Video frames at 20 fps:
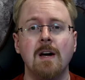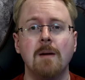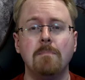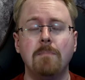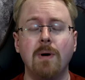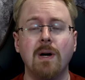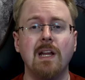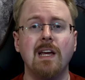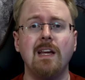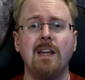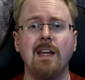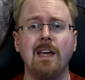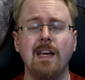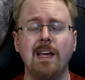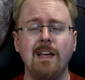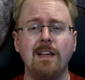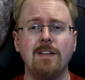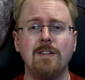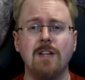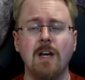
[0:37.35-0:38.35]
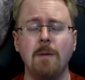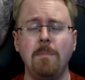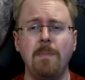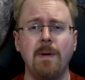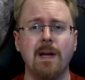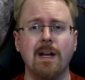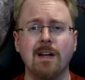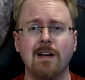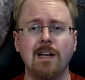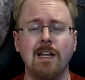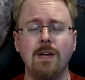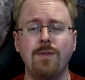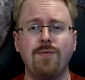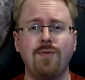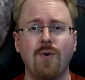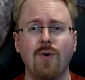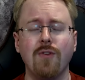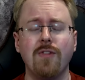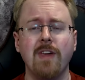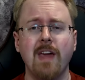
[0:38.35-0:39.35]
but it is apparently
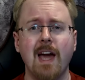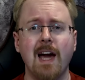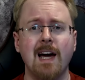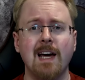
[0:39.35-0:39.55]
for the